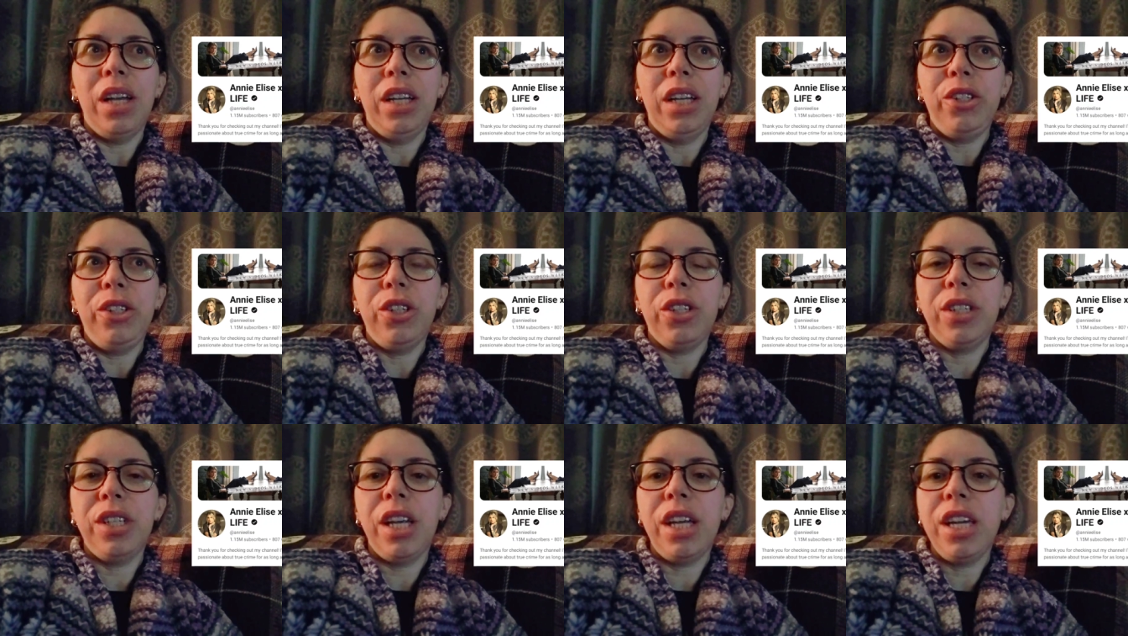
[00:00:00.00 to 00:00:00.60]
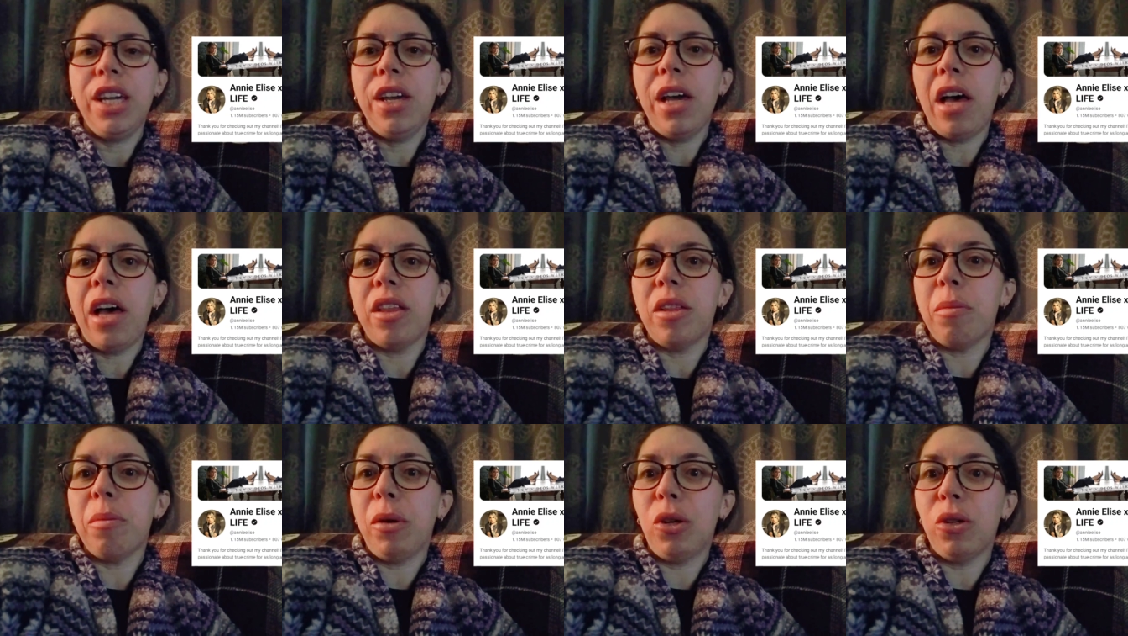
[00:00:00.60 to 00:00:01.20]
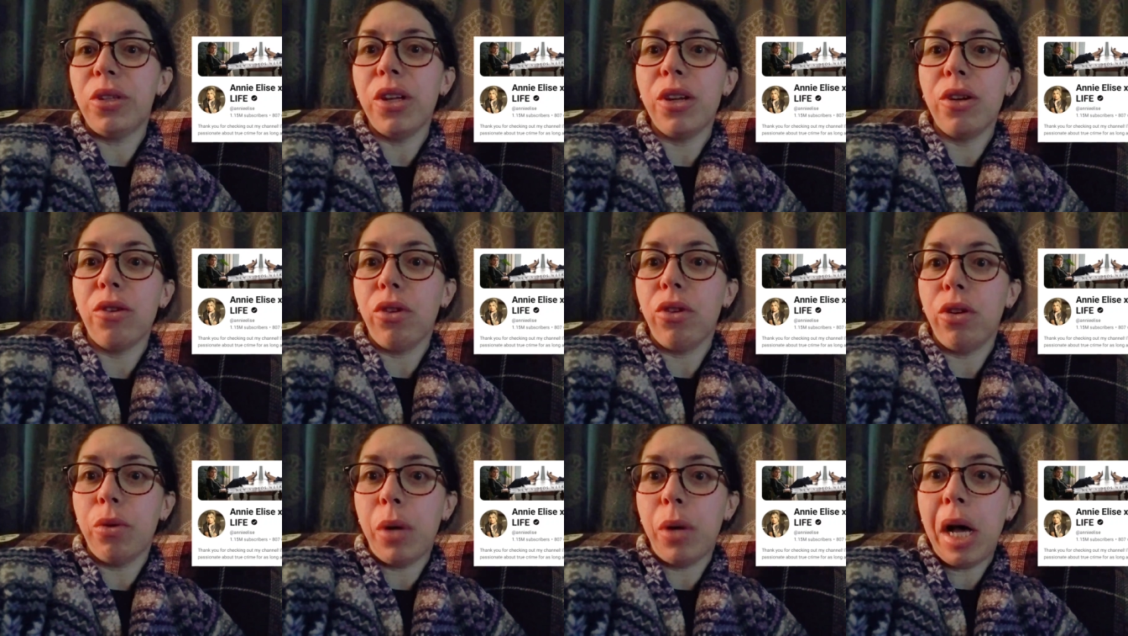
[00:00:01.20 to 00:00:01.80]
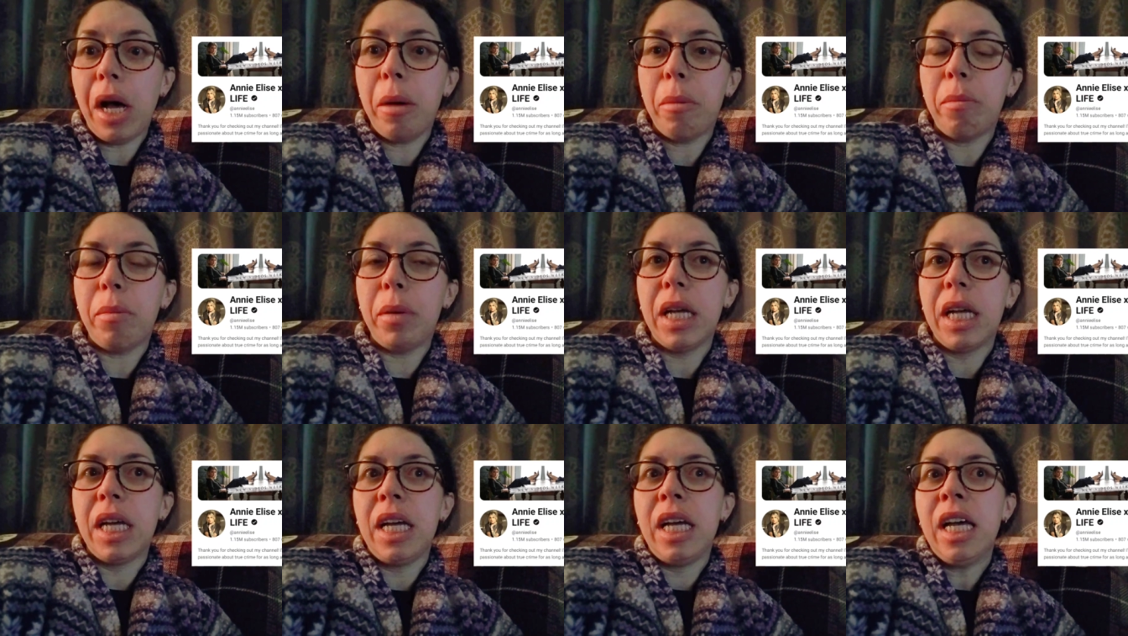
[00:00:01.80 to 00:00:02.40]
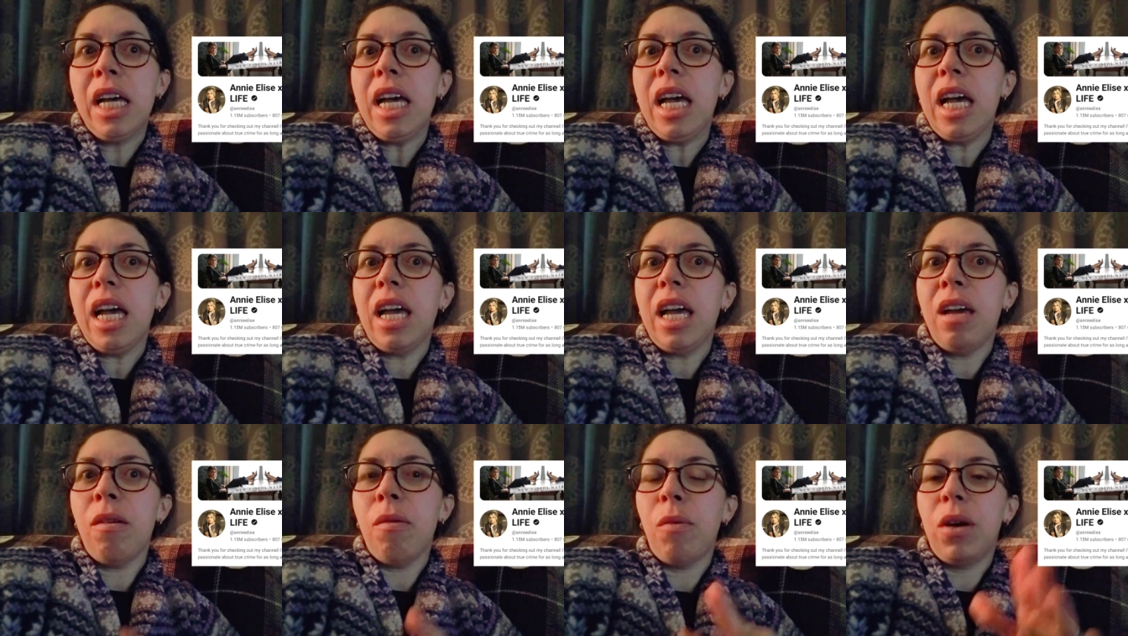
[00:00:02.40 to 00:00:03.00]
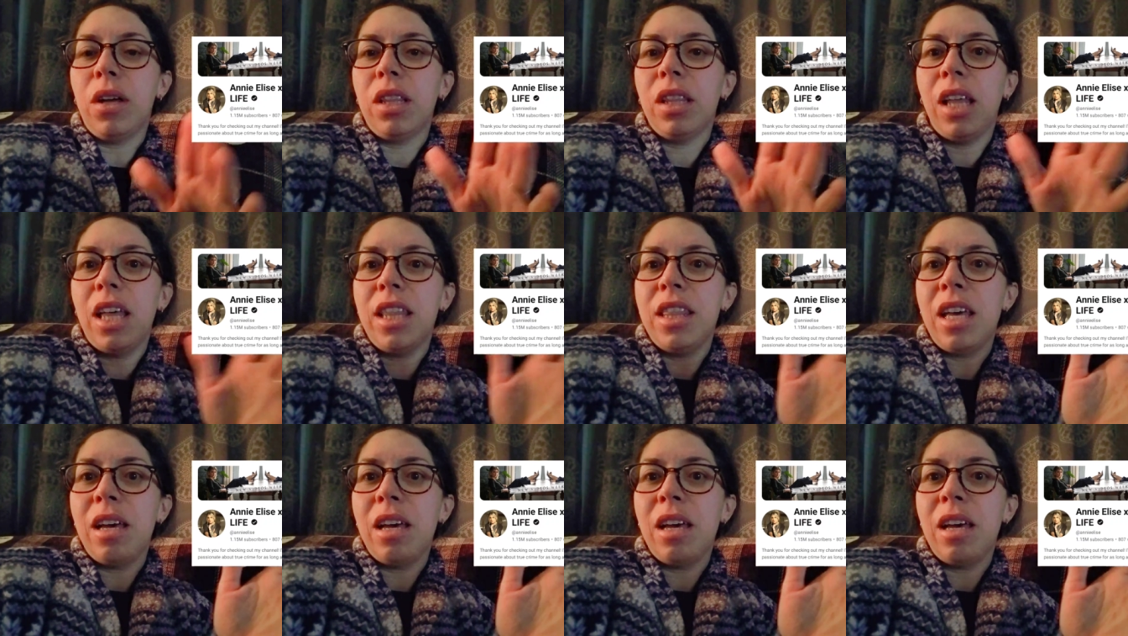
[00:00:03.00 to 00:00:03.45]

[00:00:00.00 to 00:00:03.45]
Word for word: she'll tell you how the person grew up and what led